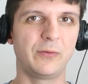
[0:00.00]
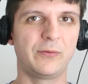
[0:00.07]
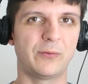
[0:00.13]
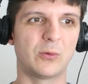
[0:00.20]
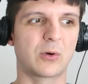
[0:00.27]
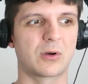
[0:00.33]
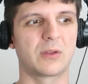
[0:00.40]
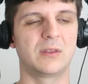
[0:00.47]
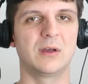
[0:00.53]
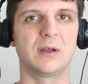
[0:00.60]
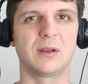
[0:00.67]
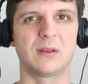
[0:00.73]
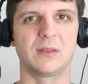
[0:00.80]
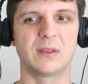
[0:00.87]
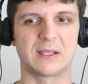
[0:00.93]
for
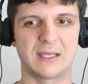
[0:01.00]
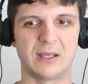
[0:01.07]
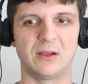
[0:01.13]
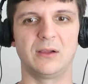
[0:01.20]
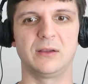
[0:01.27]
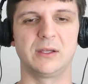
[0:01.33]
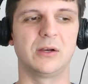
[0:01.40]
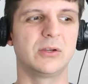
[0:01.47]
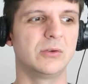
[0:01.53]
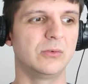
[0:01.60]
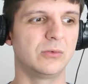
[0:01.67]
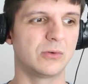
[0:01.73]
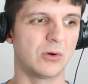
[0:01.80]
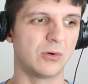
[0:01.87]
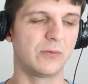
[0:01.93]
the kill, you know,
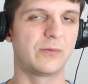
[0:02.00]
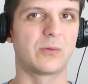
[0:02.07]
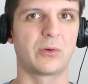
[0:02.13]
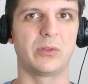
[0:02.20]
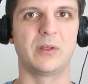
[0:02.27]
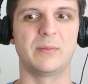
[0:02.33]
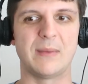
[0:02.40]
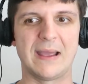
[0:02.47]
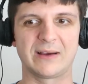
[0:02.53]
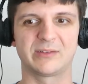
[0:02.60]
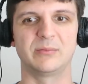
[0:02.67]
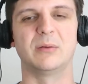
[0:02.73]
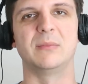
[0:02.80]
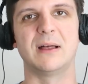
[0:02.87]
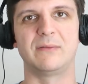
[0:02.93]
you go for the
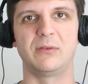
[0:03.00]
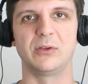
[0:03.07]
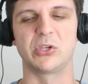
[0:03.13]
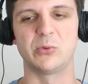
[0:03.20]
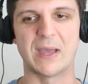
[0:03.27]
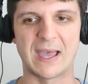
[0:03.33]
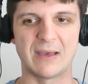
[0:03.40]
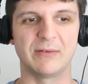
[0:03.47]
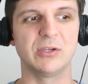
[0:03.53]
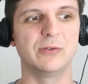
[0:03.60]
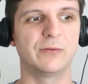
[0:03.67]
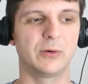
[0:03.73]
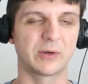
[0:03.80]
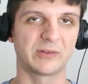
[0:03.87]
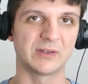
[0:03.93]
maximum level you have and you
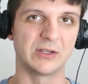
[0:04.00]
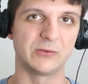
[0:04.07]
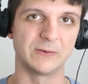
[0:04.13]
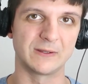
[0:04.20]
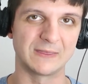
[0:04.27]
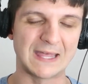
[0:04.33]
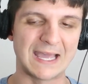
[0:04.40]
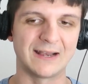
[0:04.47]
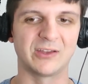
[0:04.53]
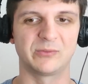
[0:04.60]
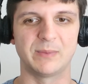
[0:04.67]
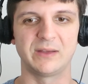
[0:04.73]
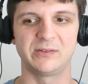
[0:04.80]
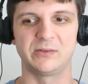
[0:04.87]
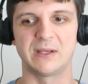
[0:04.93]
focus on doing that as
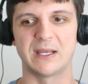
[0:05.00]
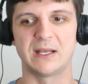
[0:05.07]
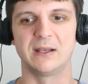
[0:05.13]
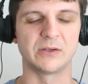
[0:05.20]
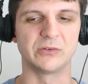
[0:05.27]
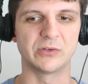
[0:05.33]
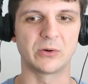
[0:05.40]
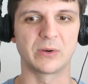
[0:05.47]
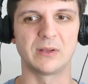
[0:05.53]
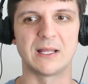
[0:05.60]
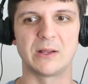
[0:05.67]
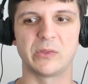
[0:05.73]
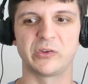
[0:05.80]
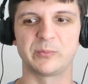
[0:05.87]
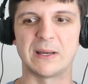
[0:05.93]
best you can. You don't
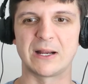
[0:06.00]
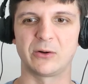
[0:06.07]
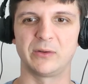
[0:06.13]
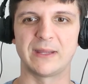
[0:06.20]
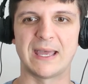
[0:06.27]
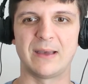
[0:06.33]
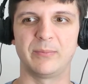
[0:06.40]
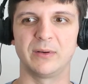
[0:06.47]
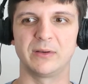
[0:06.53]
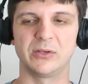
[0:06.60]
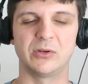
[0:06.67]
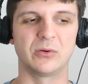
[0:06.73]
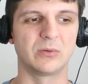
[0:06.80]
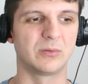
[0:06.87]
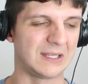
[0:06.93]
allow the spiral to happen. You
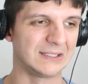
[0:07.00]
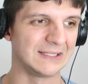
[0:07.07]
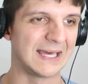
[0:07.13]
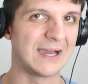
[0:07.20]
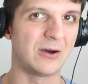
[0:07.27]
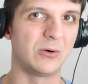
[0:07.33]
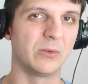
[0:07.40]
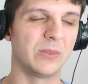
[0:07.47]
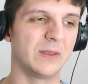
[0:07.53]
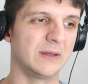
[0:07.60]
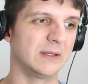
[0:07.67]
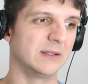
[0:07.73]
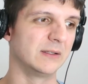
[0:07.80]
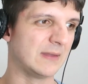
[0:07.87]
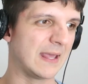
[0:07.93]
don't allow
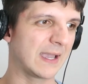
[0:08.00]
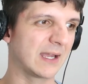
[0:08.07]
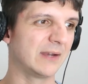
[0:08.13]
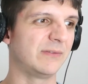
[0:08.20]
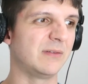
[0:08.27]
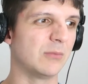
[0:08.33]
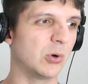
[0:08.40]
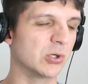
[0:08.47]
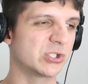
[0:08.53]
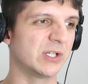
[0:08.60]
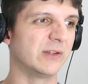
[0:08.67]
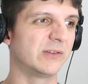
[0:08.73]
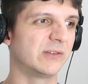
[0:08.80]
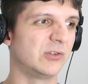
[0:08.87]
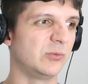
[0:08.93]
the negative
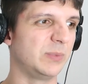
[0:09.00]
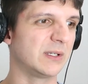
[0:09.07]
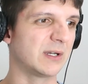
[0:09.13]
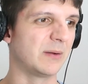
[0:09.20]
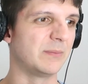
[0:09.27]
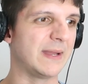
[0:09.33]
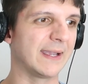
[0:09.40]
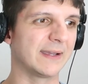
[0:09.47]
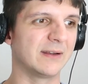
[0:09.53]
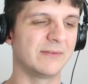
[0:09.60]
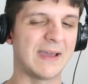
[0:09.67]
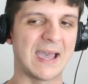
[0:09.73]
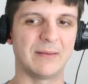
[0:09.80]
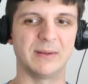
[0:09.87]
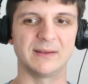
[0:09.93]
emotions to become negative
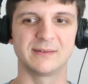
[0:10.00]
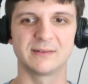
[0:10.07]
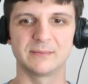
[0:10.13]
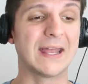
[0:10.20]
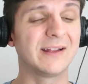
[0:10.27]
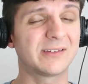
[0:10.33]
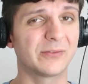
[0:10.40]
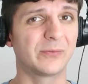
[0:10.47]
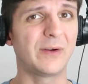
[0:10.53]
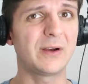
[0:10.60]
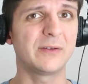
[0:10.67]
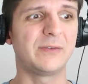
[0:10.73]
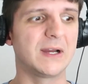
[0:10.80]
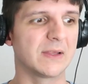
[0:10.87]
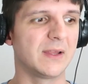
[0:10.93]
habits. And it's a very
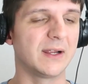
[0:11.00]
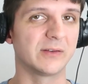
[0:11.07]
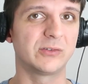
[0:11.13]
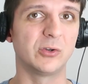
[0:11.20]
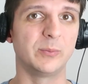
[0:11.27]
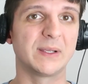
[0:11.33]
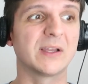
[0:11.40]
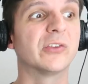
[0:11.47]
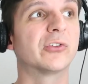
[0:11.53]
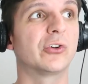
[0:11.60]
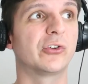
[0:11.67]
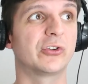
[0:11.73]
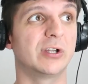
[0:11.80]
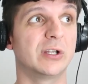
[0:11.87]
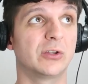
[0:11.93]
fine line too, because
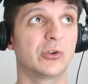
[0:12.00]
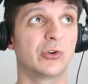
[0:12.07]
there's